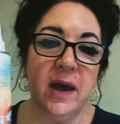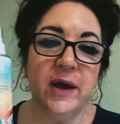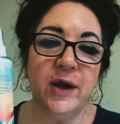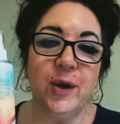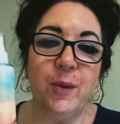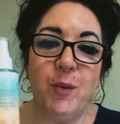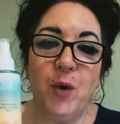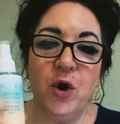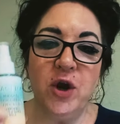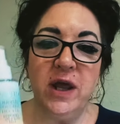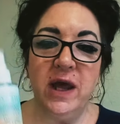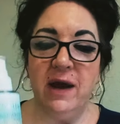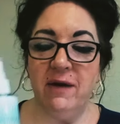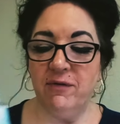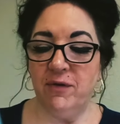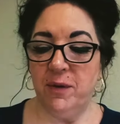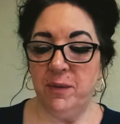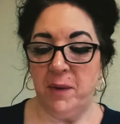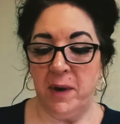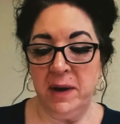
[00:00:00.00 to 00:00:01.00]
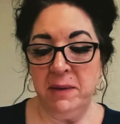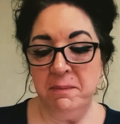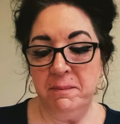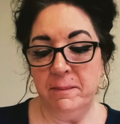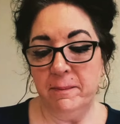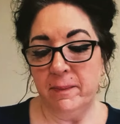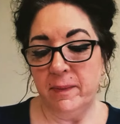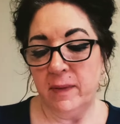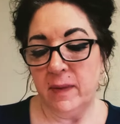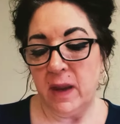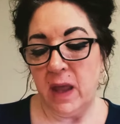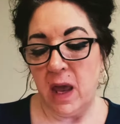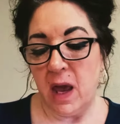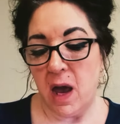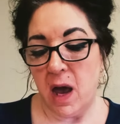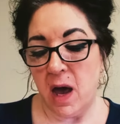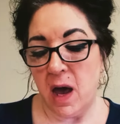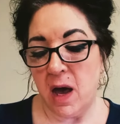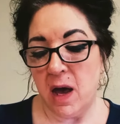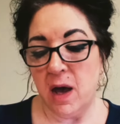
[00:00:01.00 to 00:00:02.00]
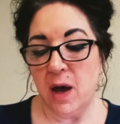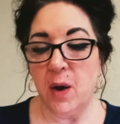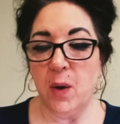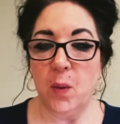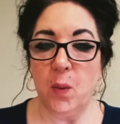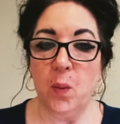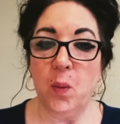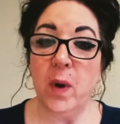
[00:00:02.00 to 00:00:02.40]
Good morning, everyone. Uh,